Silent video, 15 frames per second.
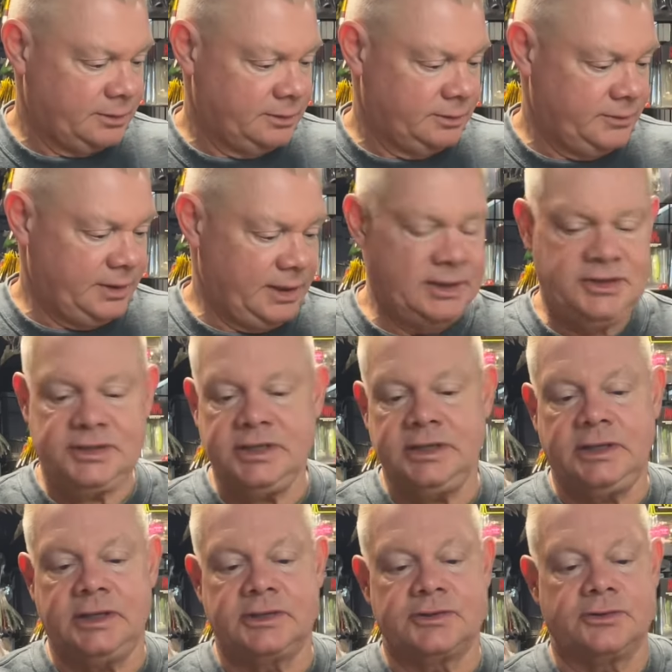The HD
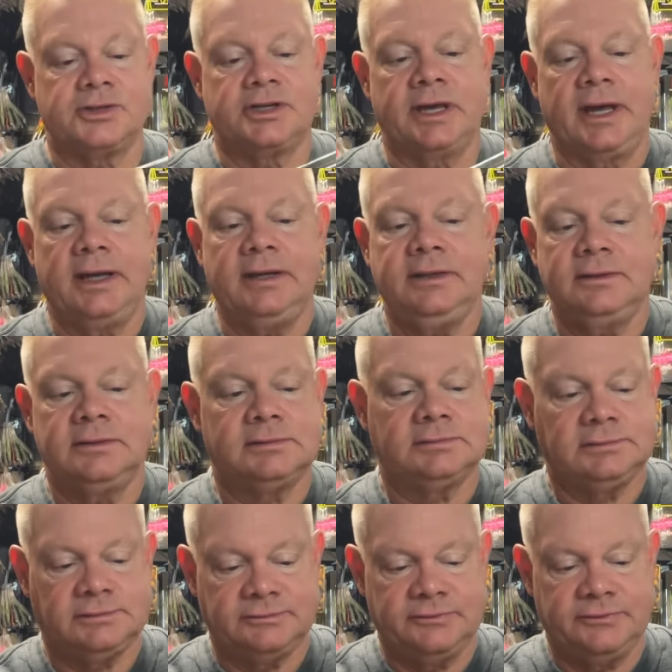Gizzard Shad,
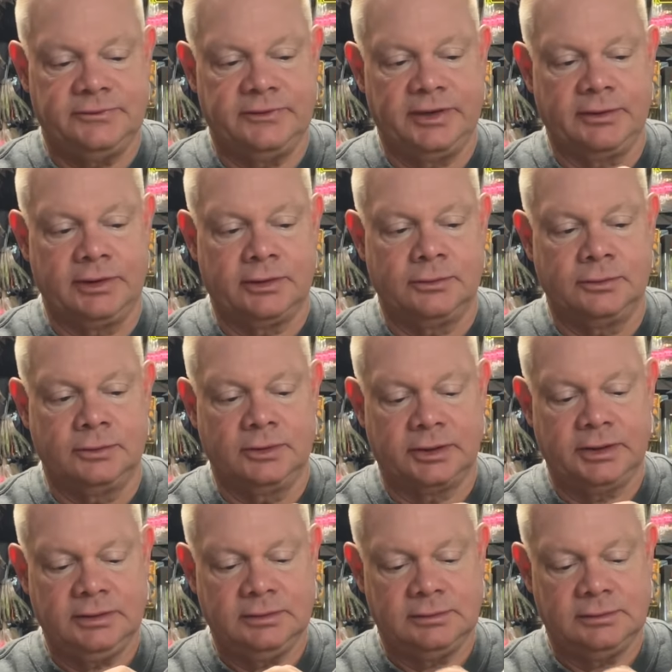very cool looking.